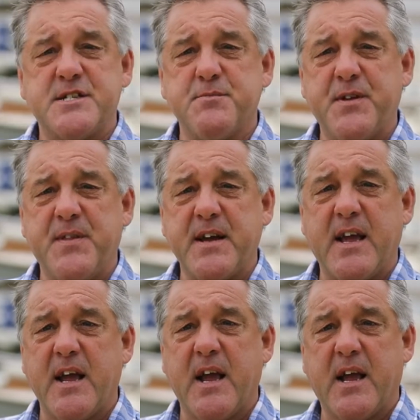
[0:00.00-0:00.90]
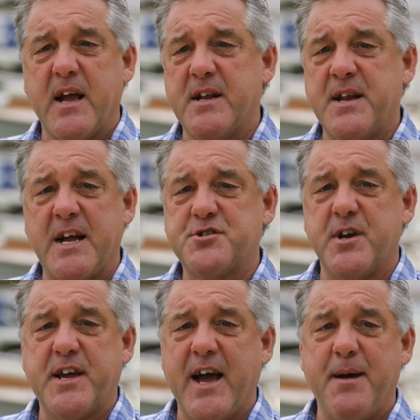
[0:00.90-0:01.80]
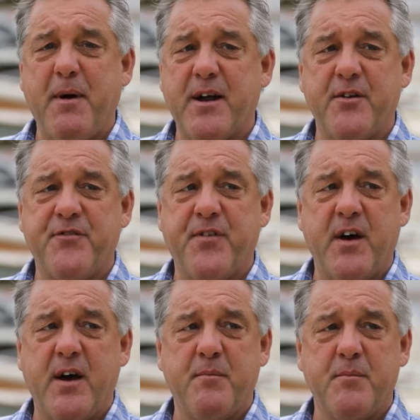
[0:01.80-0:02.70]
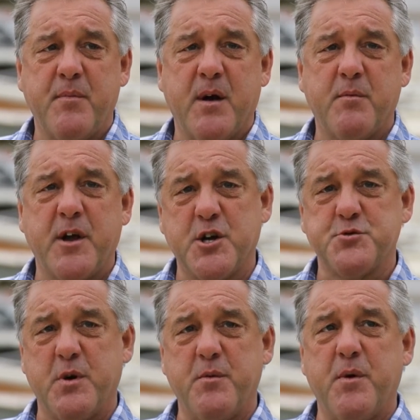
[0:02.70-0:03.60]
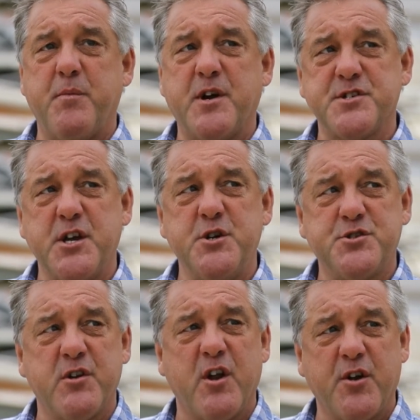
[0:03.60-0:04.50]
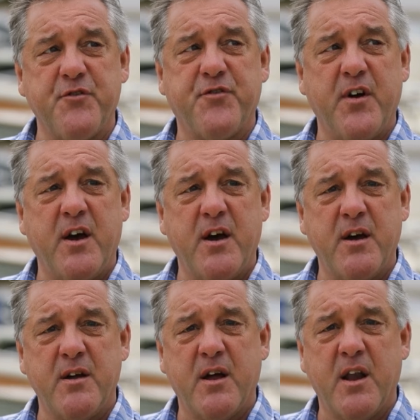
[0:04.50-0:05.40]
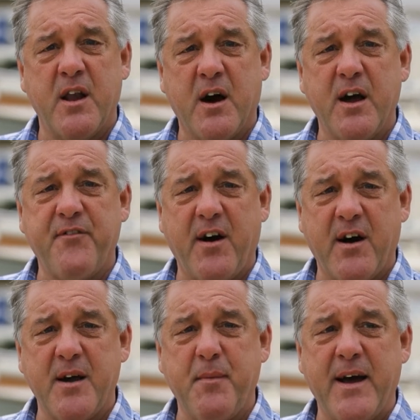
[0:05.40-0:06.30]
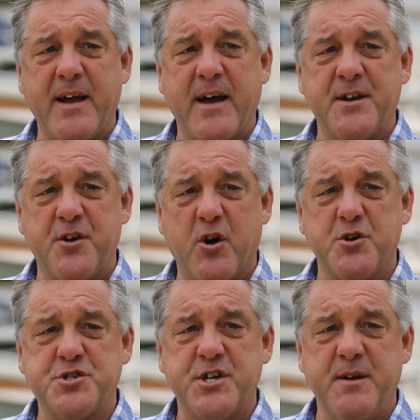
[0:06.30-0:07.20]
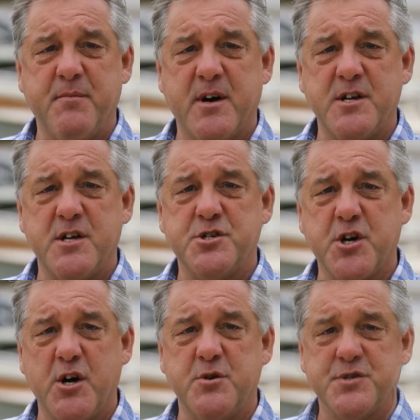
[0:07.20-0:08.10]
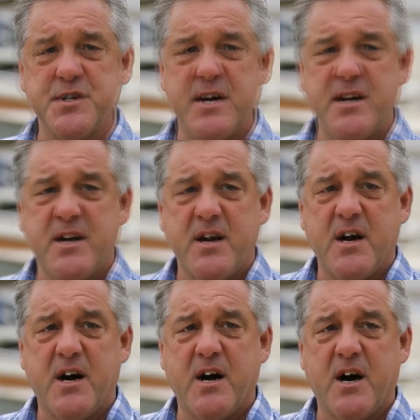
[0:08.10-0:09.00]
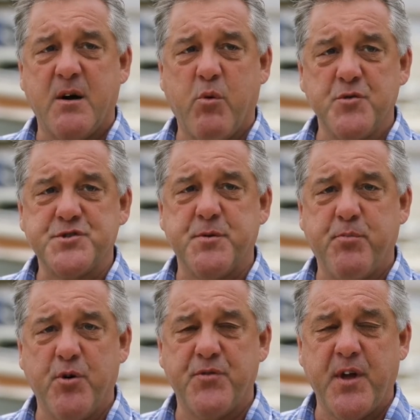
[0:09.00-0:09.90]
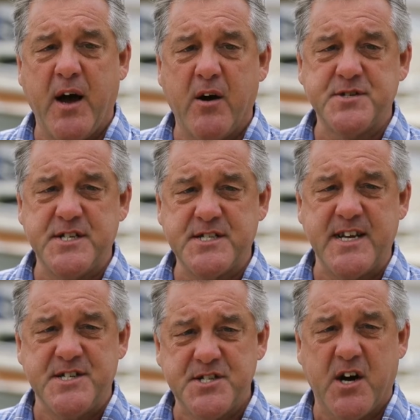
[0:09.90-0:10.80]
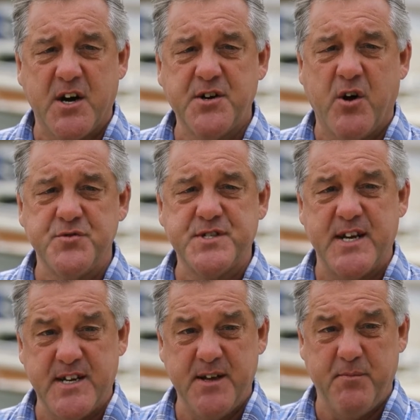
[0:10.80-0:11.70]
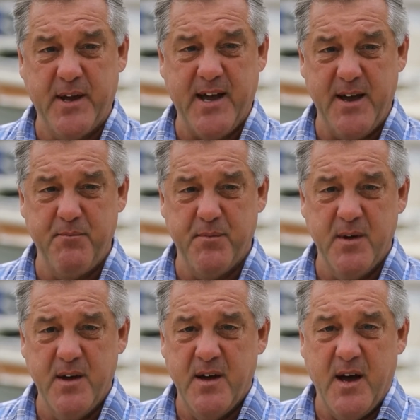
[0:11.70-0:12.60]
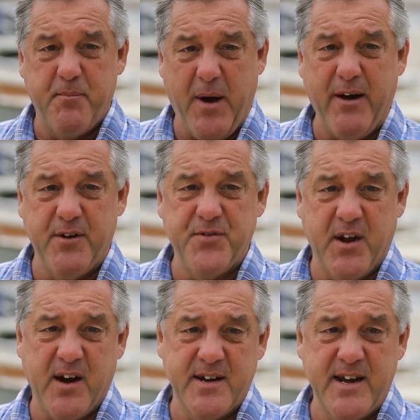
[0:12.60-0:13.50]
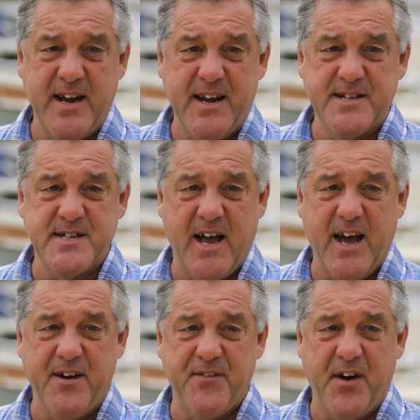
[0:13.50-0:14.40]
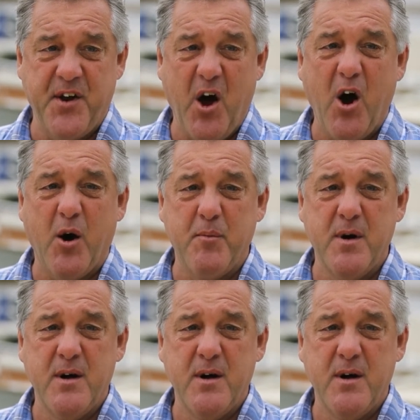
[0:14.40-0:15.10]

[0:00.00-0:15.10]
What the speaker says: something that naturally came out of, because I use a lot of live iMag and Notch in my shows, and I want to put the artist inside content. It became apparent that I needed to have an arm